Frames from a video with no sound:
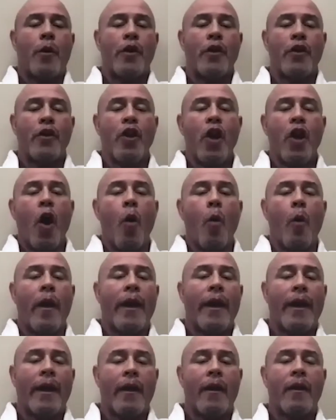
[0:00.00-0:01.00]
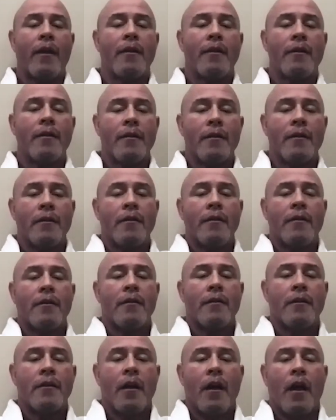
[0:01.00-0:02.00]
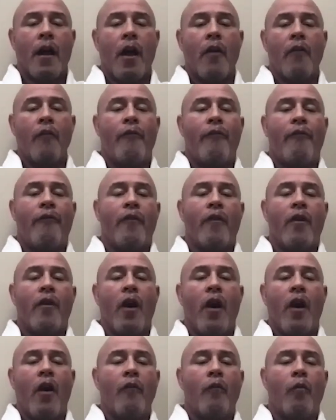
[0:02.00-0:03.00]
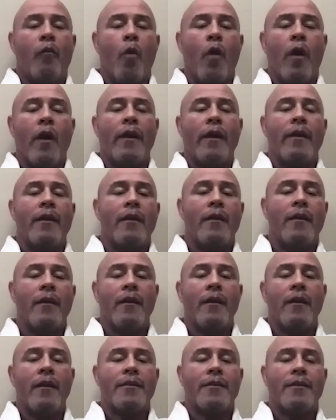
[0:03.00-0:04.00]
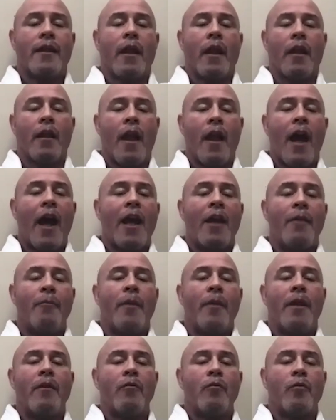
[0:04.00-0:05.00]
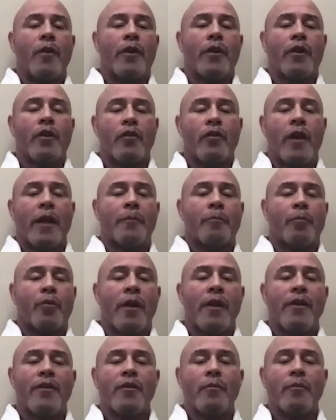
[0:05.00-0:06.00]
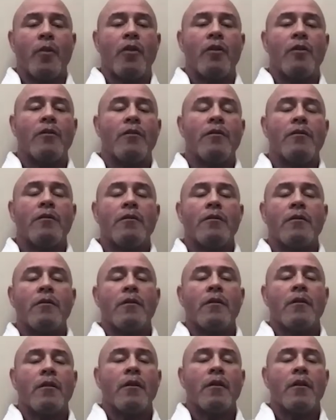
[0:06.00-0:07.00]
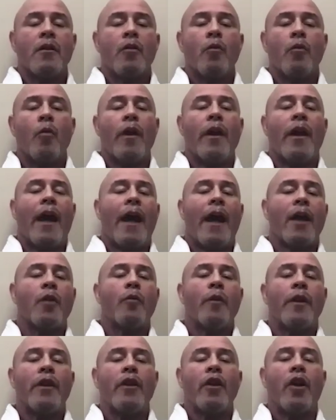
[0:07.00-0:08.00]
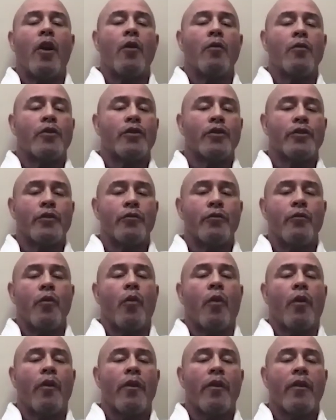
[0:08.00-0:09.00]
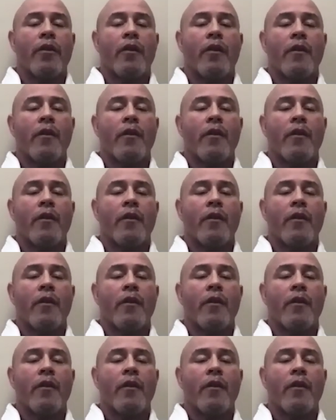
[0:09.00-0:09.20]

knowing of what is in alignment with correct principle? How do we know true north?